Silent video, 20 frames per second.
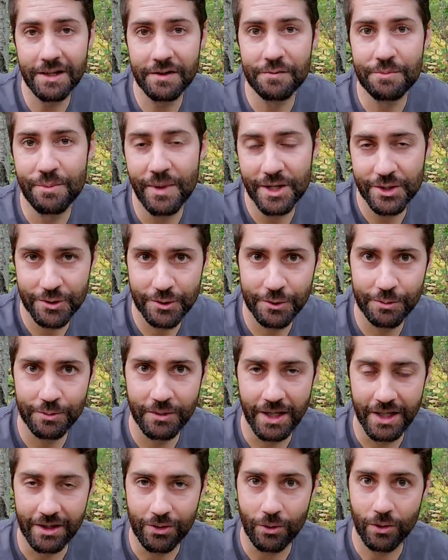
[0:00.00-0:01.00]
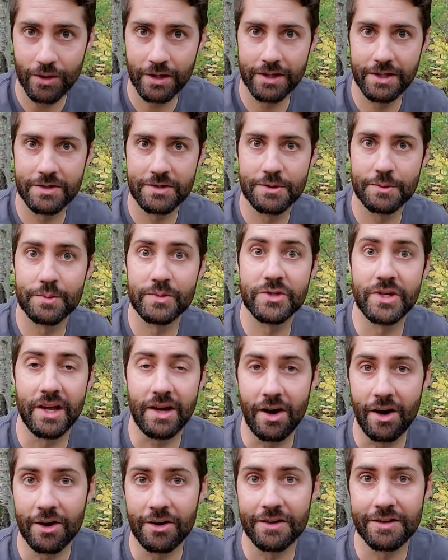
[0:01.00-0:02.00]
of mushroom-like organisms
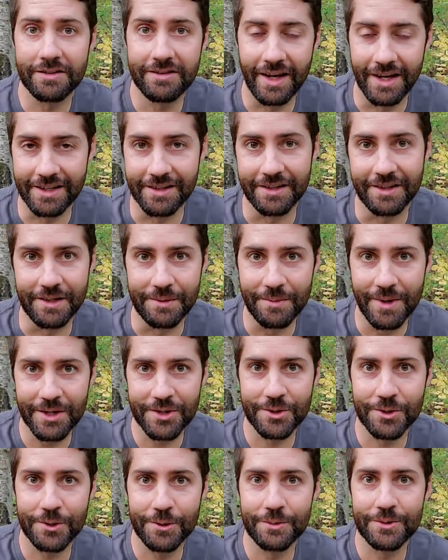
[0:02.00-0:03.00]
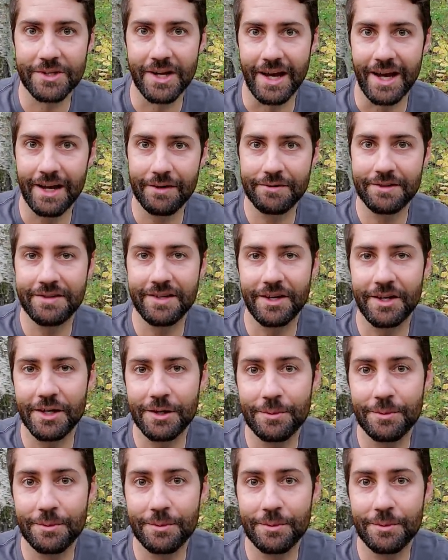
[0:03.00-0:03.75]
that aren't technically mushrooms, I have to tell you